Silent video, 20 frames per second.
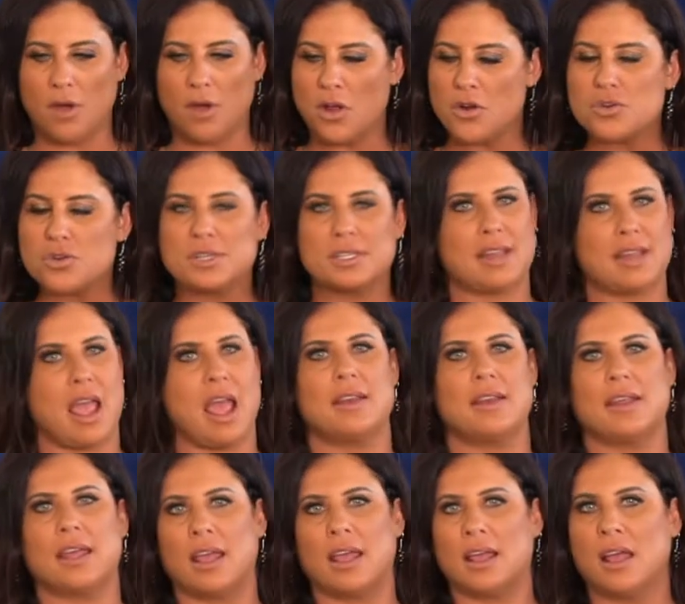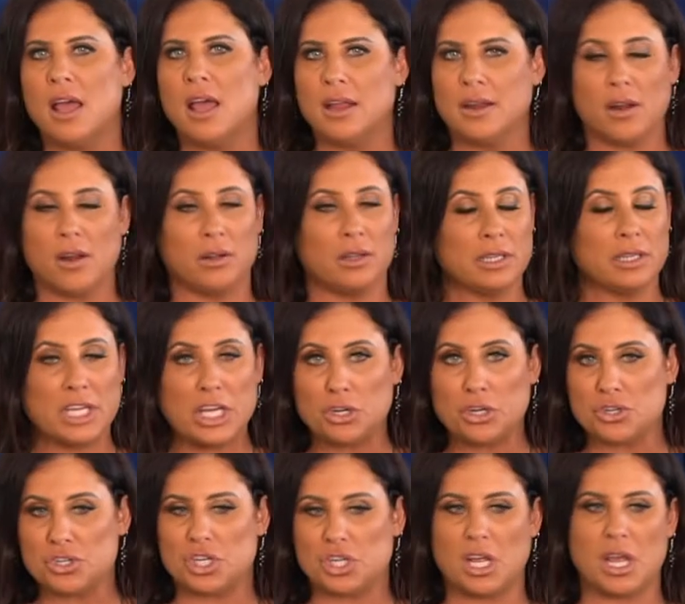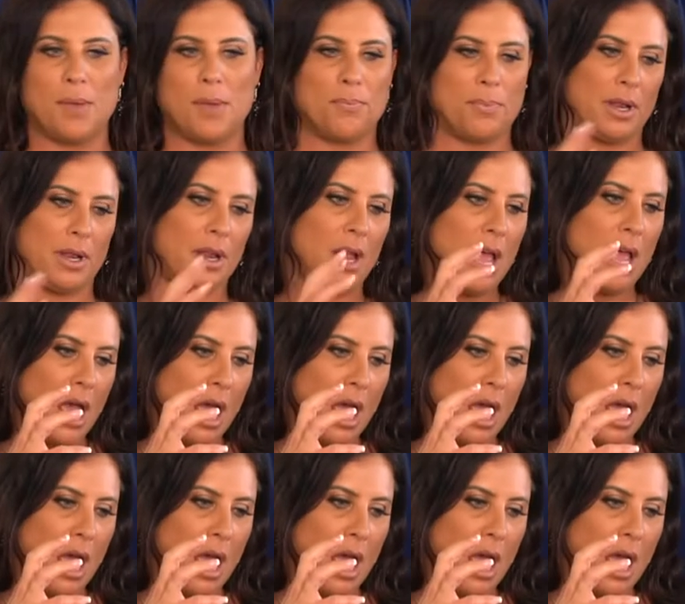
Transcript: understanding and leadership, and,